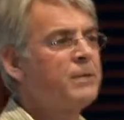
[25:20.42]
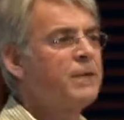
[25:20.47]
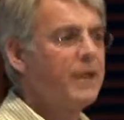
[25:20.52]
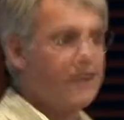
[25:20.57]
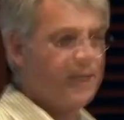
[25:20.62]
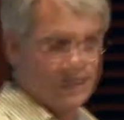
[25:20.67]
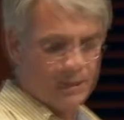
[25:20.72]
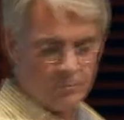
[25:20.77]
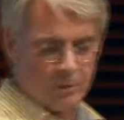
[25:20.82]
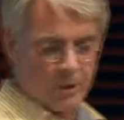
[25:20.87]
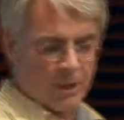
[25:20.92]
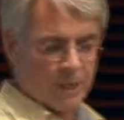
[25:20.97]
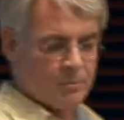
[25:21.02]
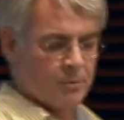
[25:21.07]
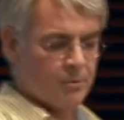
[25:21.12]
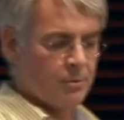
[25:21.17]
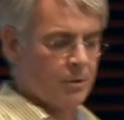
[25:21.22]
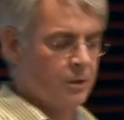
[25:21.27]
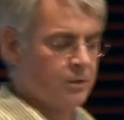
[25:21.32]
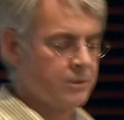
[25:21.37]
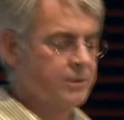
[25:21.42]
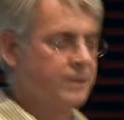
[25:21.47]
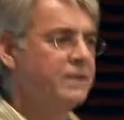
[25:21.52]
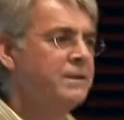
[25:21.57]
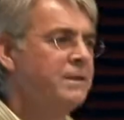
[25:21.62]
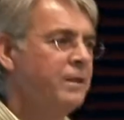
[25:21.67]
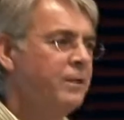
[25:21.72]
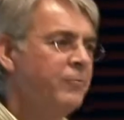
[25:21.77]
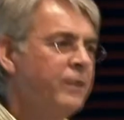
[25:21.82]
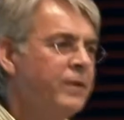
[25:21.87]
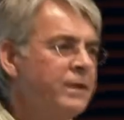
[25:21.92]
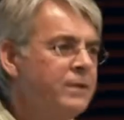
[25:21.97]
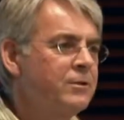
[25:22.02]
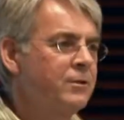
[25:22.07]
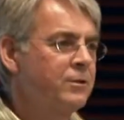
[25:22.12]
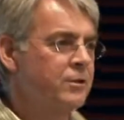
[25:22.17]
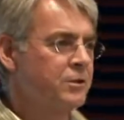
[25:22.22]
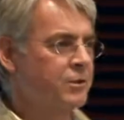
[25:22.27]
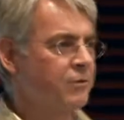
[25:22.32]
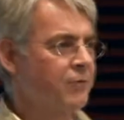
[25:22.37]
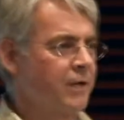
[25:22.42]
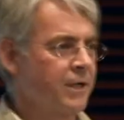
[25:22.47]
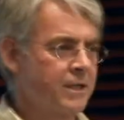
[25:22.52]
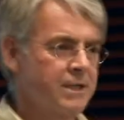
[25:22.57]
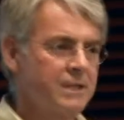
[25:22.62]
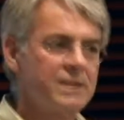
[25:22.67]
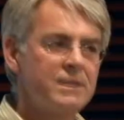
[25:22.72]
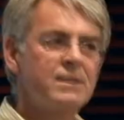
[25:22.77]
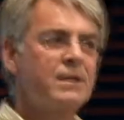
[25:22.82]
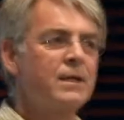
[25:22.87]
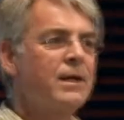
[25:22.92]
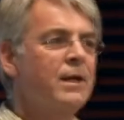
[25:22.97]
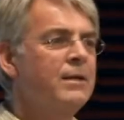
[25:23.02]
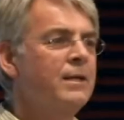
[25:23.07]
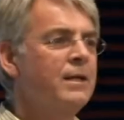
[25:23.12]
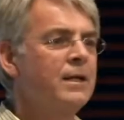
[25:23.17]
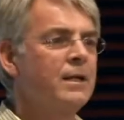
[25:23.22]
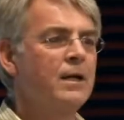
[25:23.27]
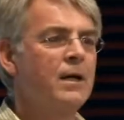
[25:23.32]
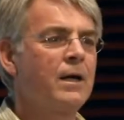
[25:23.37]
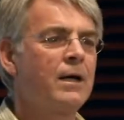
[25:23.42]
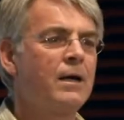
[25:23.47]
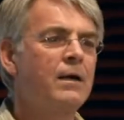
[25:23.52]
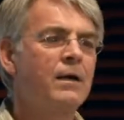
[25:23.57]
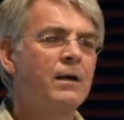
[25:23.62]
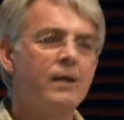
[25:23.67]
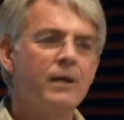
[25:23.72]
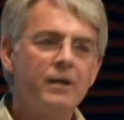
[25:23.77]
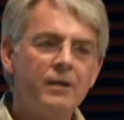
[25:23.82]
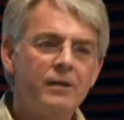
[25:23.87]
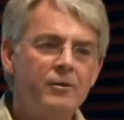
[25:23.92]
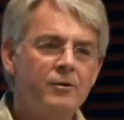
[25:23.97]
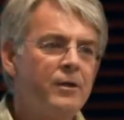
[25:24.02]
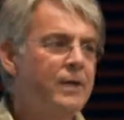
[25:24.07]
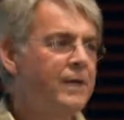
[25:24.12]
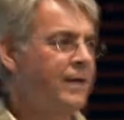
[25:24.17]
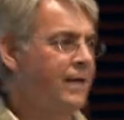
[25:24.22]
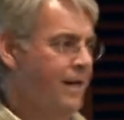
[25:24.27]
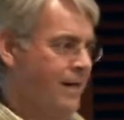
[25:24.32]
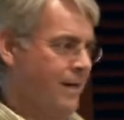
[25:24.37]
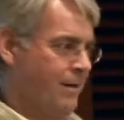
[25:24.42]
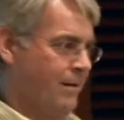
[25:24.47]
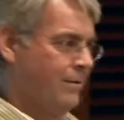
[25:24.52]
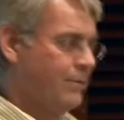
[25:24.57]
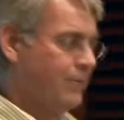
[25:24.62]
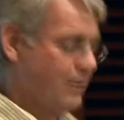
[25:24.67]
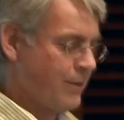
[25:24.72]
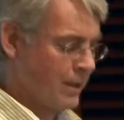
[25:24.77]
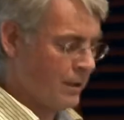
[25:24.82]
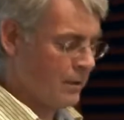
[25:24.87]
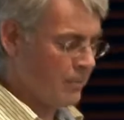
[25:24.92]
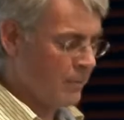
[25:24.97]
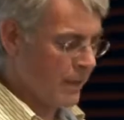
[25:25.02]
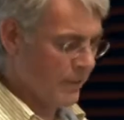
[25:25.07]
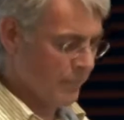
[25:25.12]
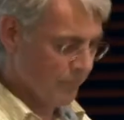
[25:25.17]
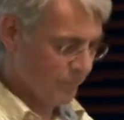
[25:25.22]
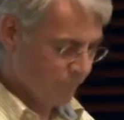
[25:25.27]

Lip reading: end by proposing some research directions that I think are intriguing to think about.